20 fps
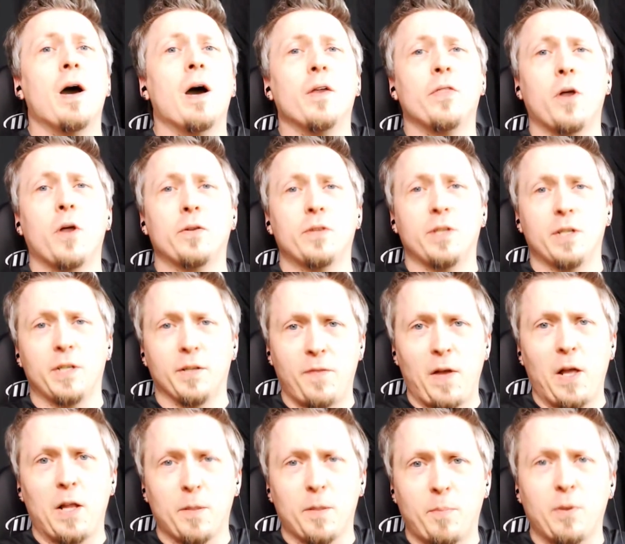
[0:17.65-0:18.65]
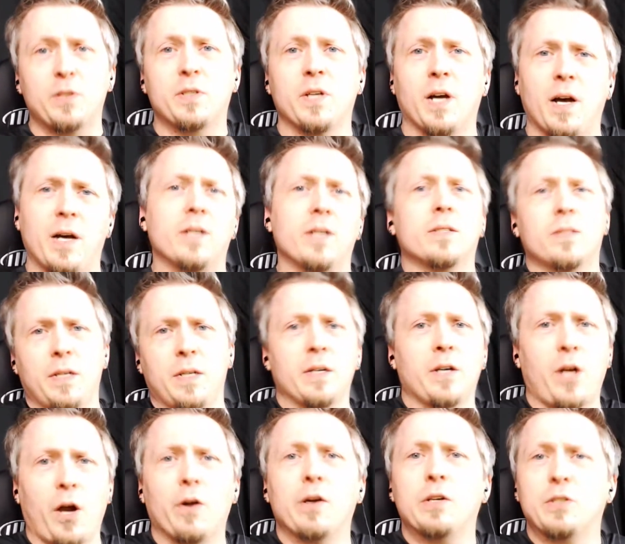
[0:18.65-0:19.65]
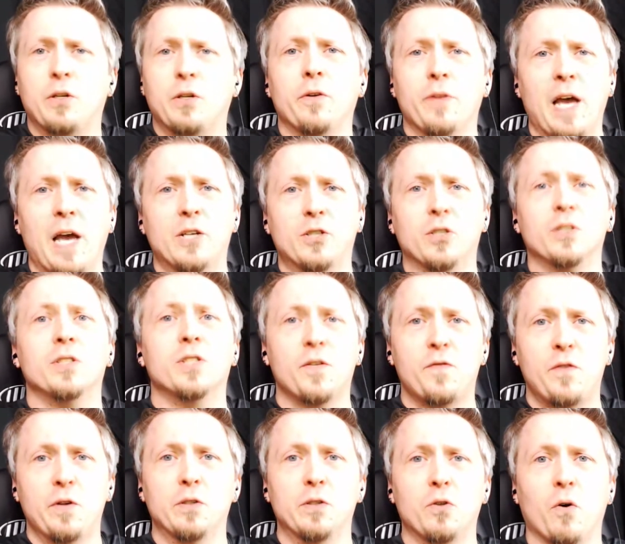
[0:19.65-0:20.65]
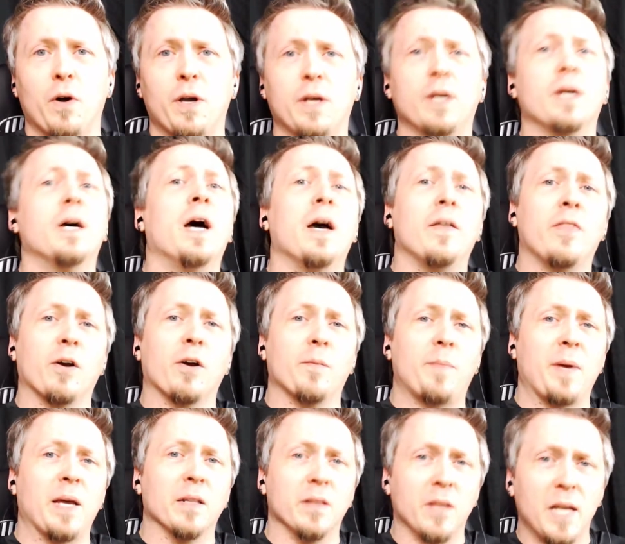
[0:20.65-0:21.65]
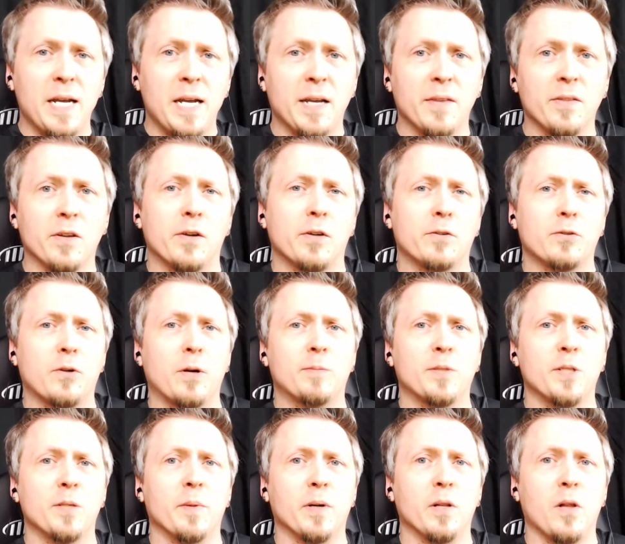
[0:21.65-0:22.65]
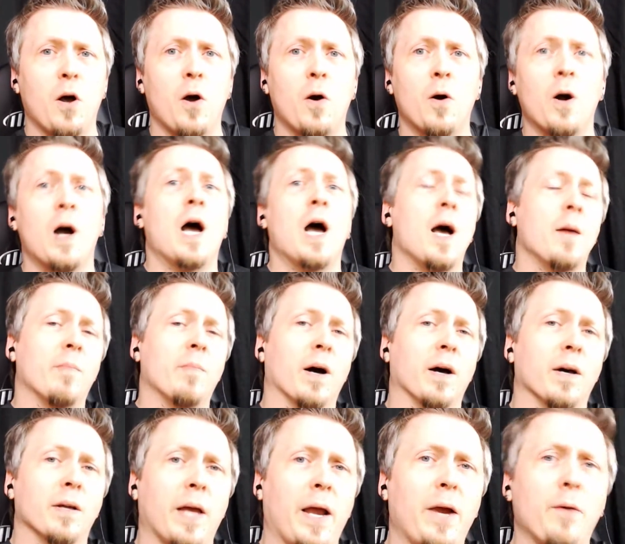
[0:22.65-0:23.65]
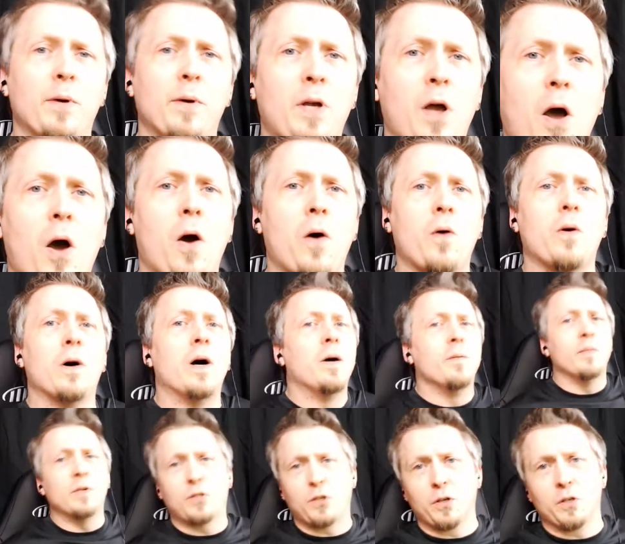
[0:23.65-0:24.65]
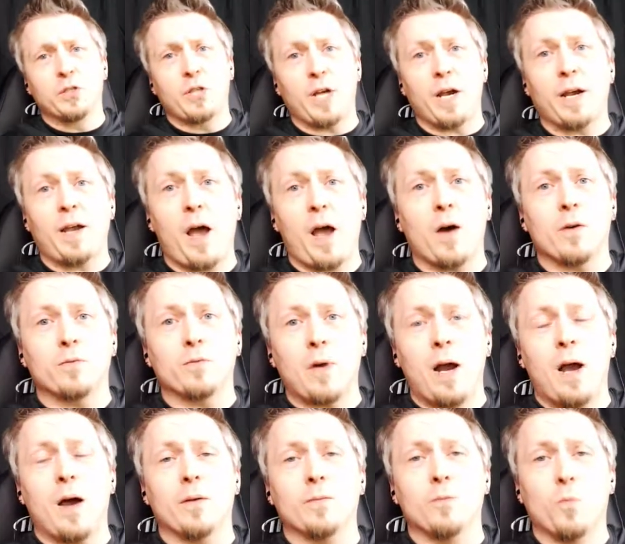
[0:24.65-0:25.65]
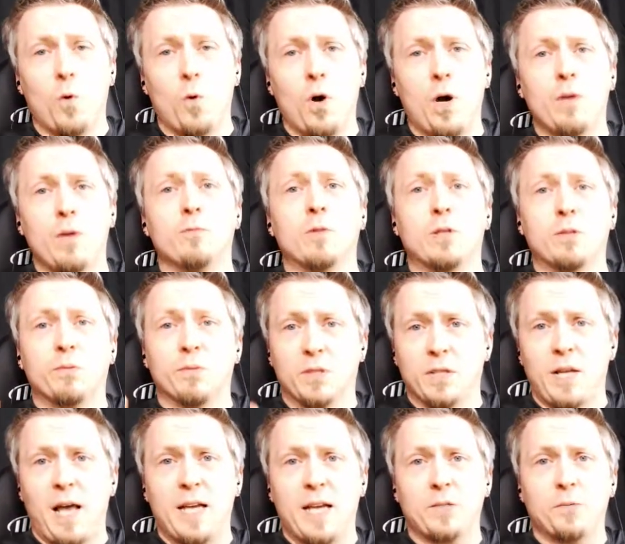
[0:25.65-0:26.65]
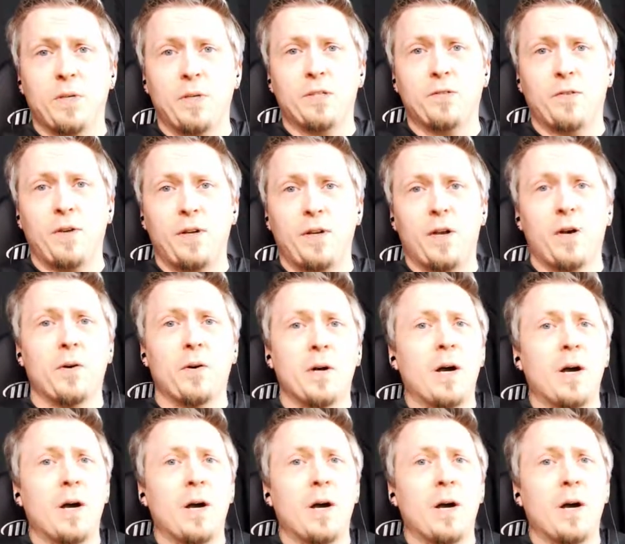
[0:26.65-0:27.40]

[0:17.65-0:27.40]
though the developer does encourage donations if you enjoy it. There will be a link in the description below. But here we go. Be sure to check out round one, which was last week's video.